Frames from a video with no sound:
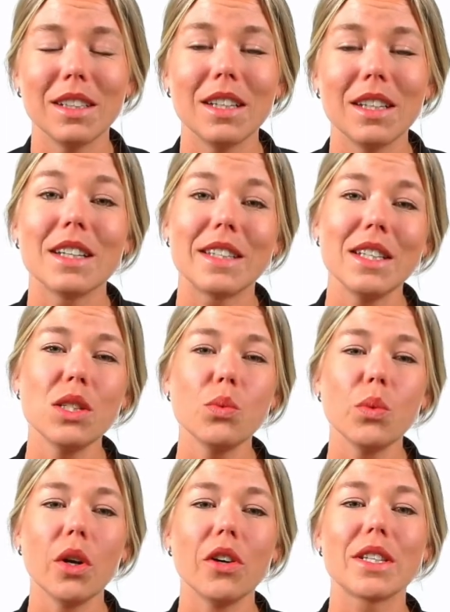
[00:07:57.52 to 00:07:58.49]

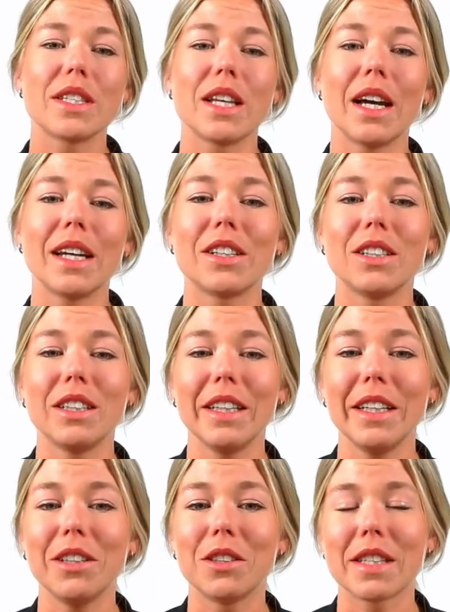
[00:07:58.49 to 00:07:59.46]
Since we are assigned a
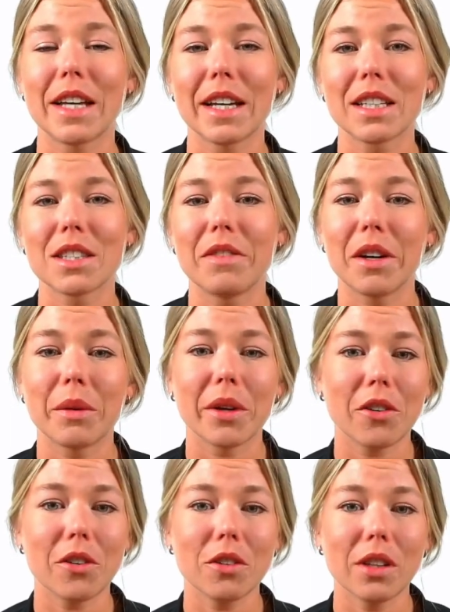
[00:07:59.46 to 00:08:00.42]
legal sex
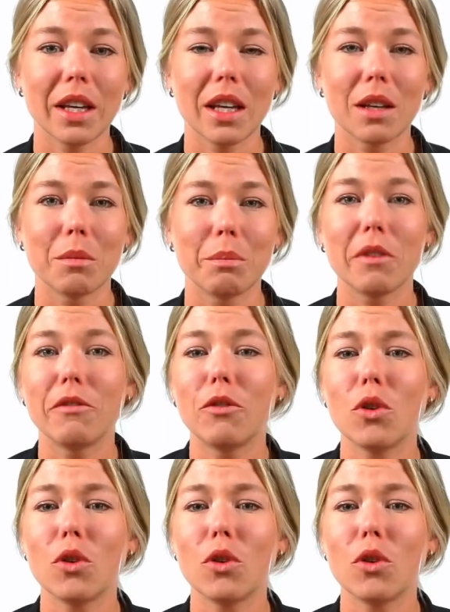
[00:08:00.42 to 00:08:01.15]
very early, before